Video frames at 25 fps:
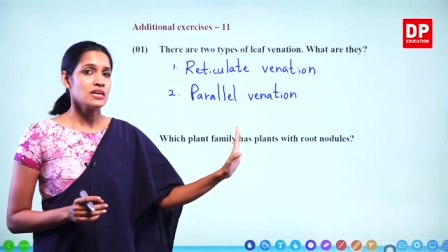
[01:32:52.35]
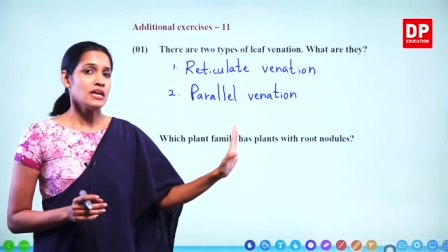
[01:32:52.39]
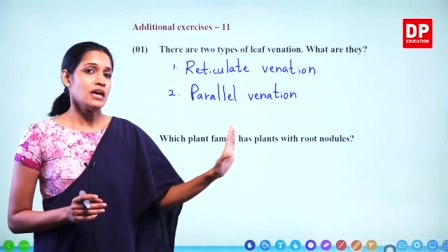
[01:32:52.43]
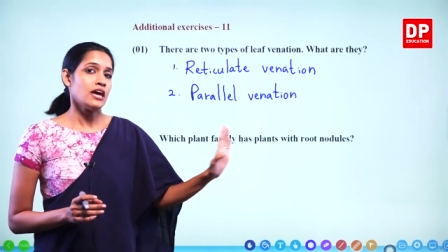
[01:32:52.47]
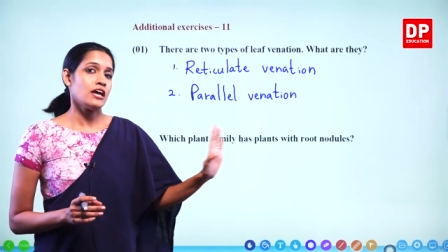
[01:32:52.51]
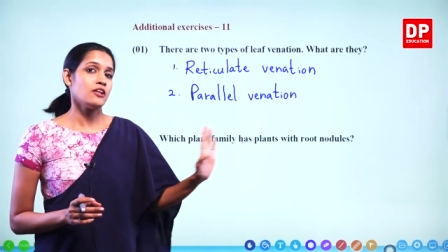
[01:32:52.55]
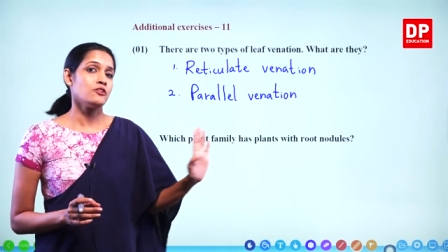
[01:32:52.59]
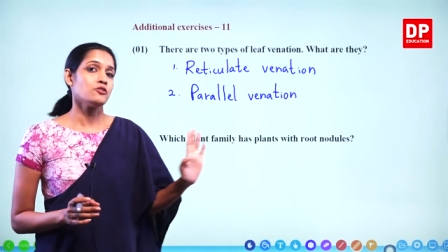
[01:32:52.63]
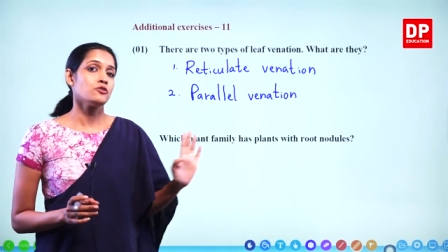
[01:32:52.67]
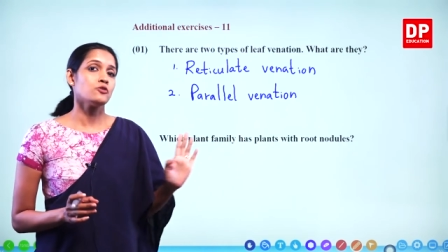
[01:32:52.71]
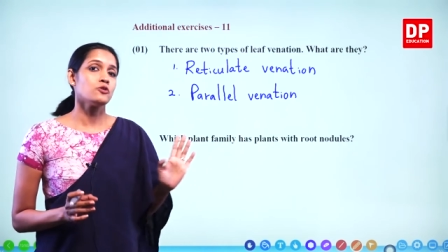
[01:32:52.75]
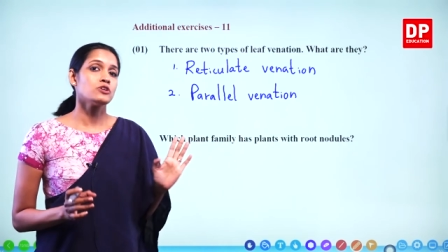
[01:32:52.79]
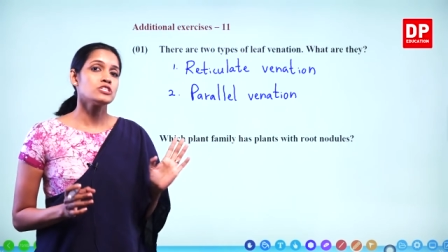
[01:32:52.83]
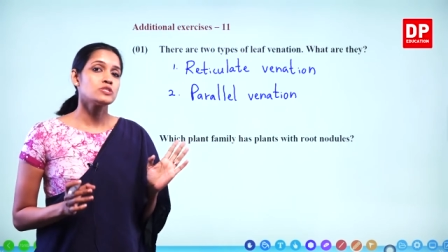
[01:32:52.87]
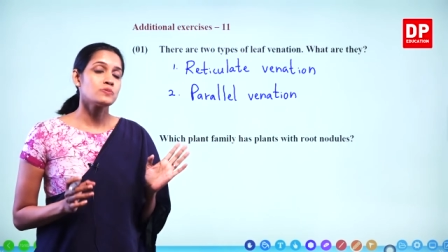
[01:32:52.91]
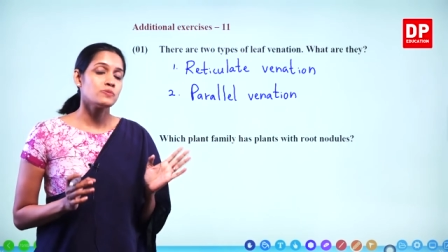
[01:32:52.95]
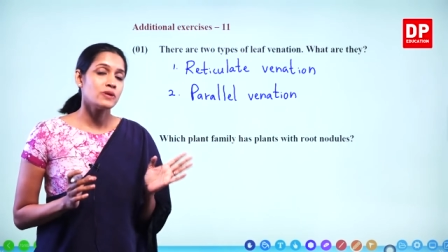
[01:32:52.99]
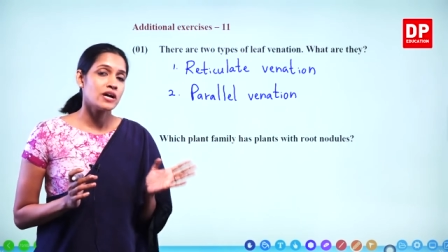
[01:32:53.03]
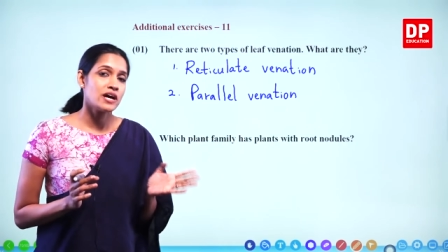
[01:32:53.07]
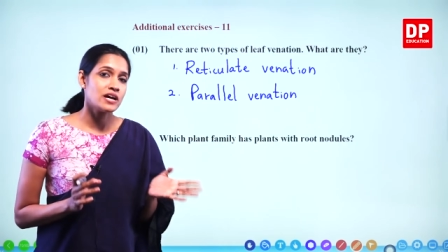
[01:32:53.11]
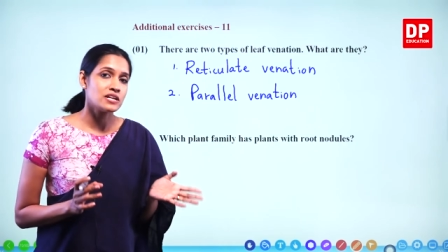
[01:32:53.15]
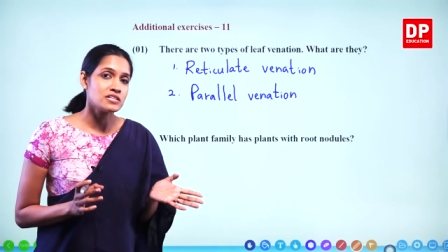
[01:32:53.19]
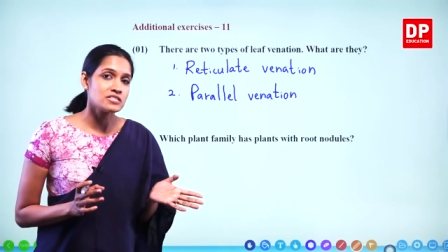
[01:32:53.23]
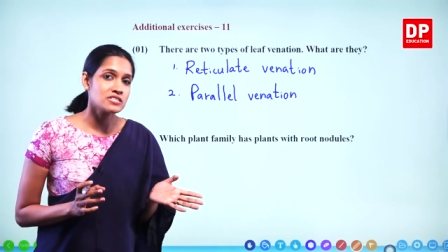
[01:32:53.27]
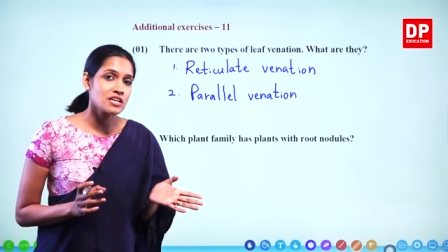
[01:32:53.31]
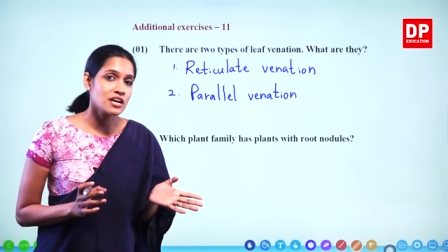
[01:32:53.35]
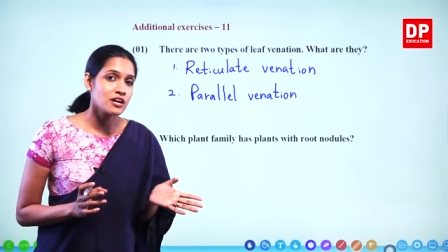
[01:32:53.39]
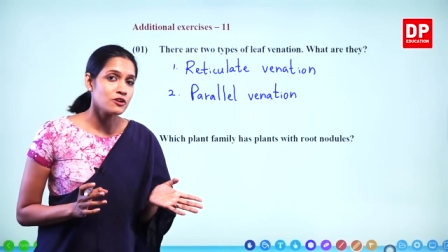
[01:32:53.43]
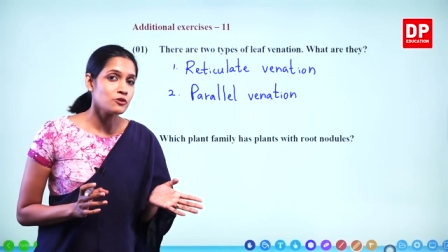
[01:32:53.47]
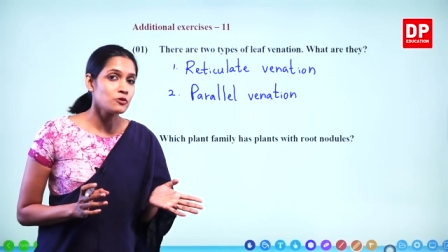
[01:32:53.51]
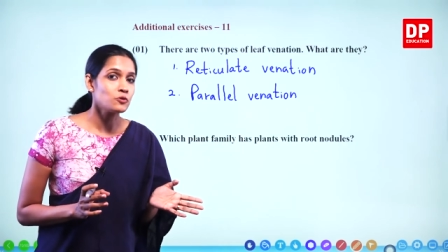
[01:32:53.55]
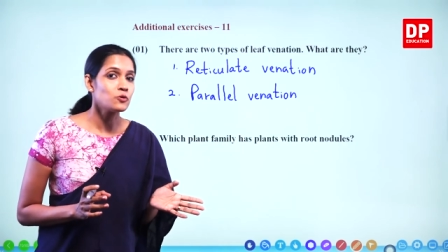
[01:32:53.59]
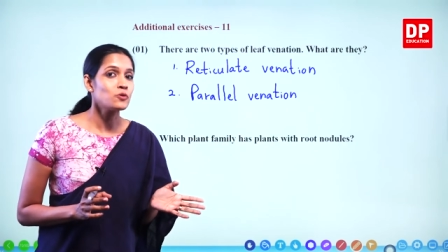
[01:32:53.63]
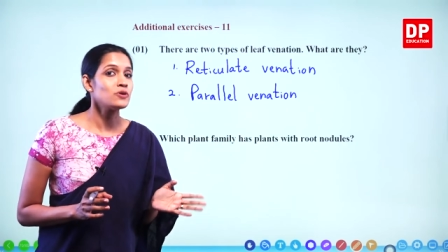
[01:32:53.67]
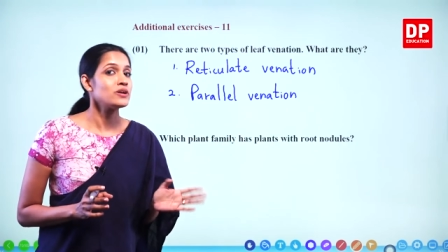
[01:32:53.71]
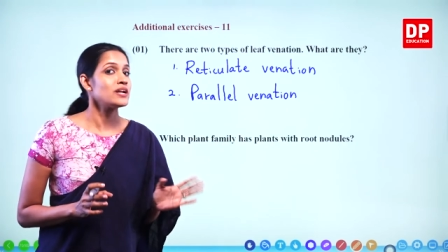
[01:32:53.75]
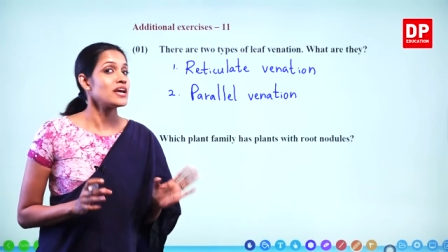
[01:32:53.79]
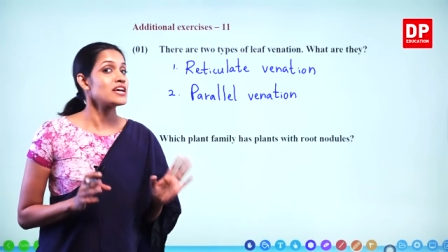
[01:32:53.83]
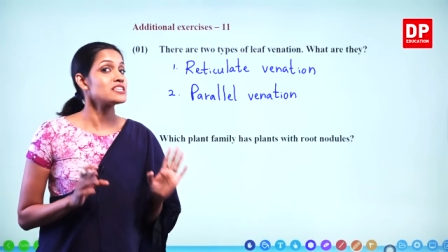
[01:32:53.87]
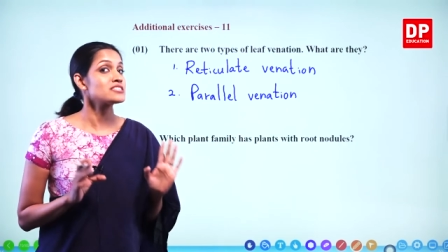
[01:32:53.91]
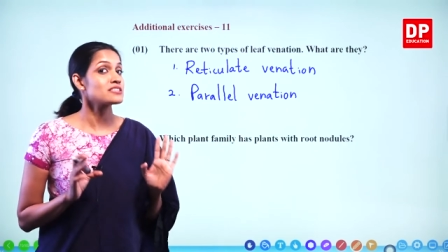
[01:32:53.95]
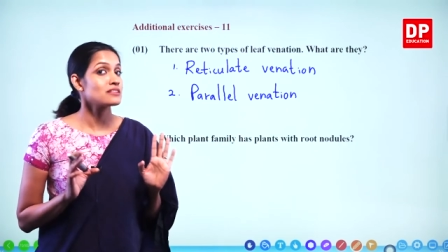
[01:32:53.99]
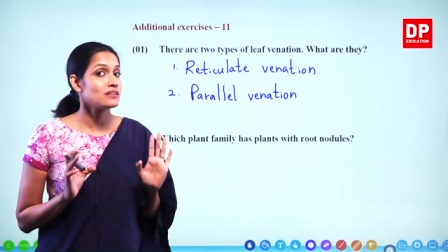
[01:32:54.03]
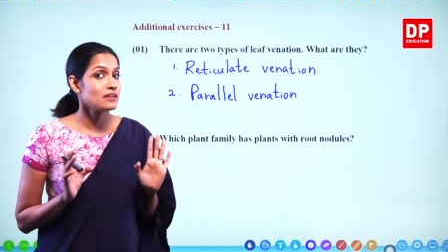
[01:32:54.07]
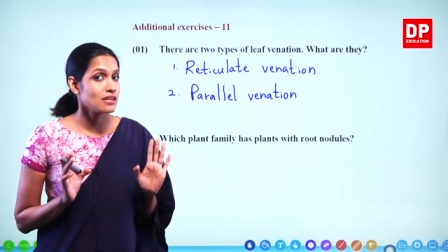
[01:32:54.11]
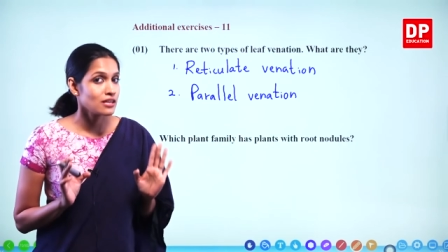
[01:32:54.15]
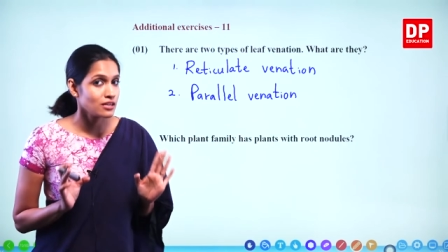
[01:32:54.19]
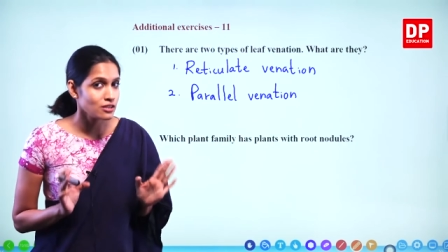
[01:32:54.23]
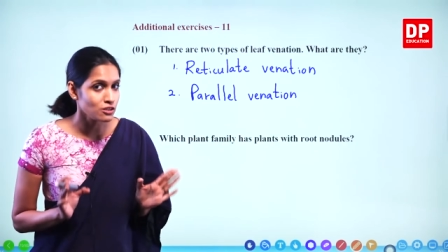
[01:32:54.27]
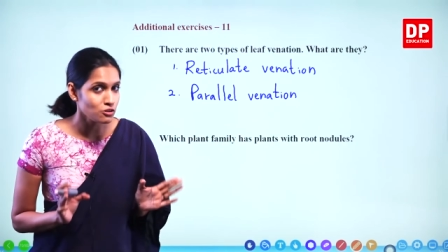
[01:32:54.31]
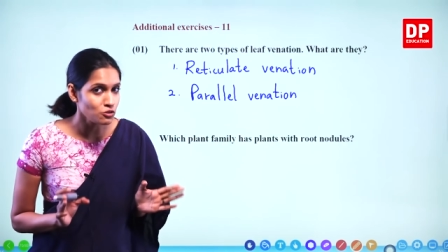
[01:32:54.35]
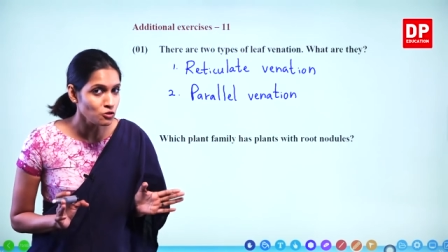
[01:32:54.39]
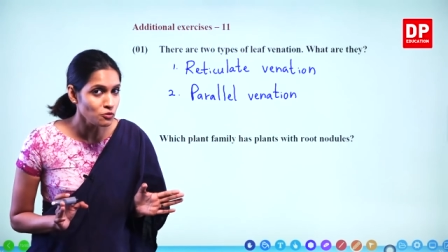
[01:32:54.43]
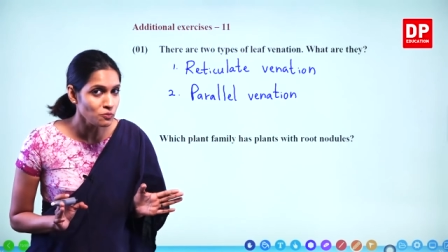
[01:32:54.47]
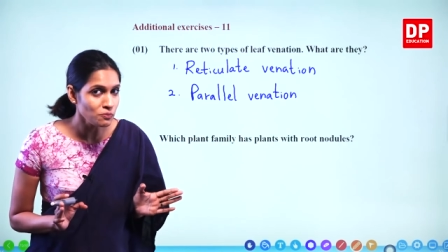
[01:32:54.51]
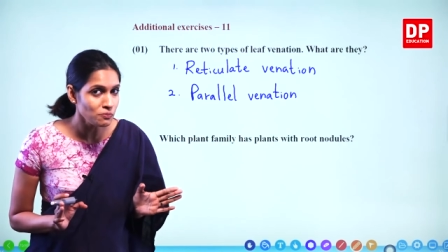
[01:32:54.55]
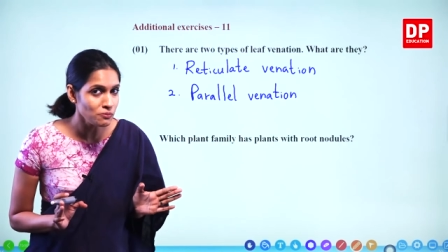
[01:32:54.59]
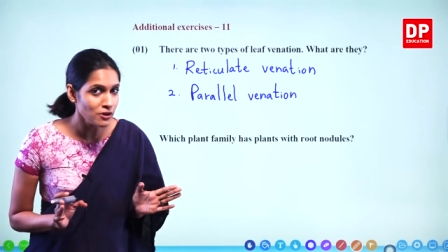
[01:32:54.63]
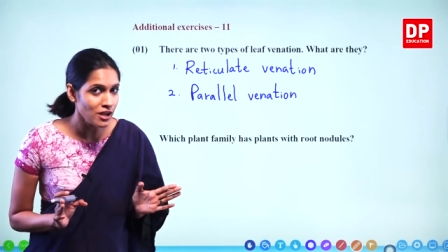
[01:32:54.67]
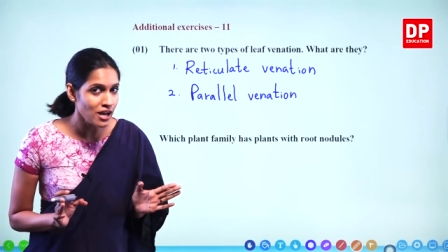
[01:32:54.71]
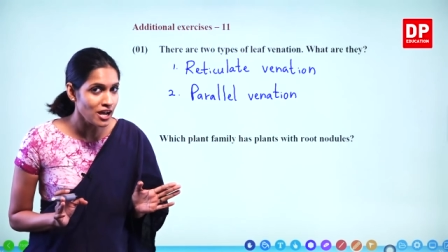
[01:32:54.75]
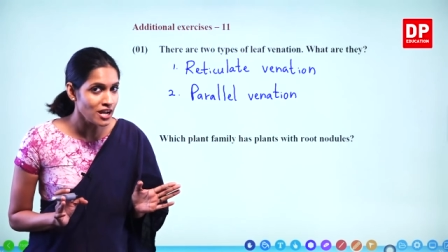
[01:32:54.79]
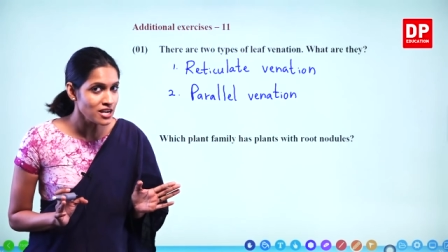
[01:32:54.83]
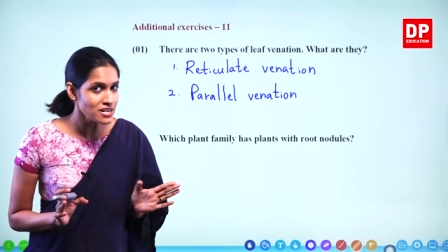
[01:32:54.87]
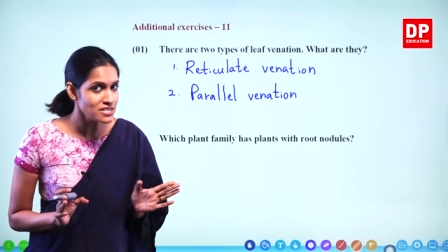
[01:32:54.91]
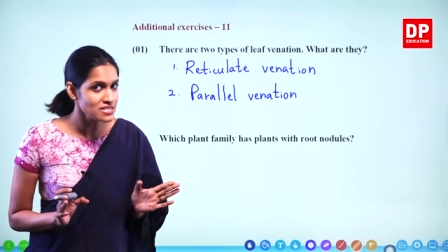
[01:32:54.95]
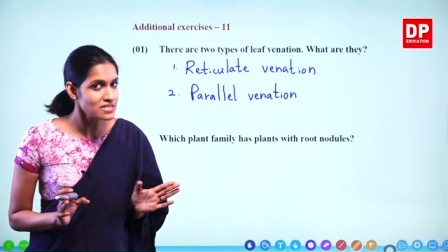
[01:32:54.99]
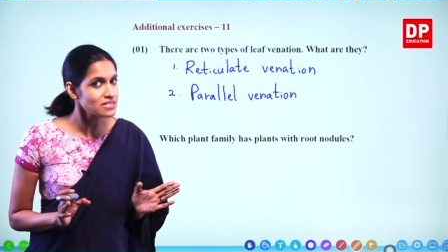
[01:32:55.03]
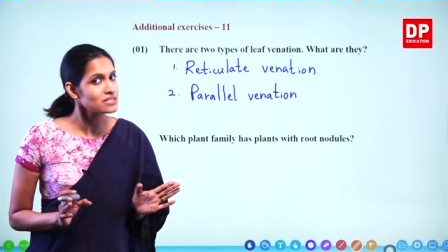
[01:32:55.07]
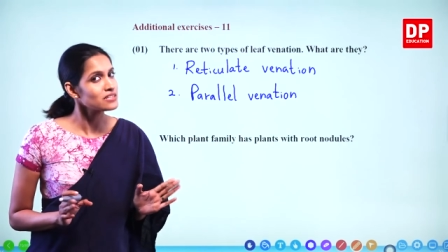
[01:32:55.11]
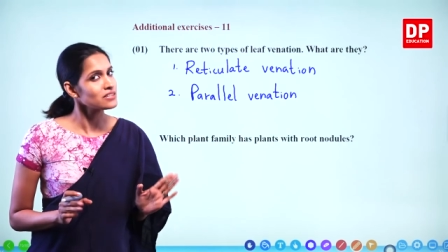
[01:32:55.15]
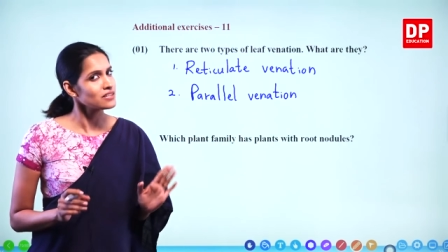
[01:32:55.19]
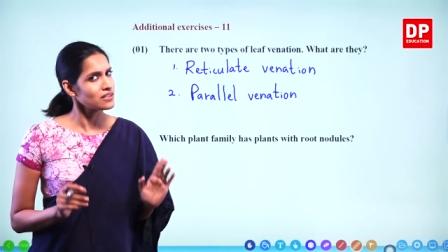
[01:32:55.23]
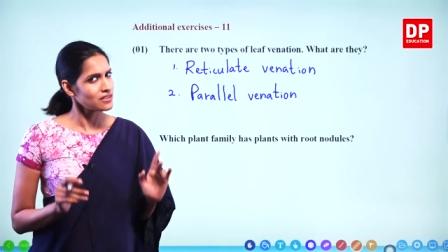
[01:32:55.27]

and those plants are known as legume plants?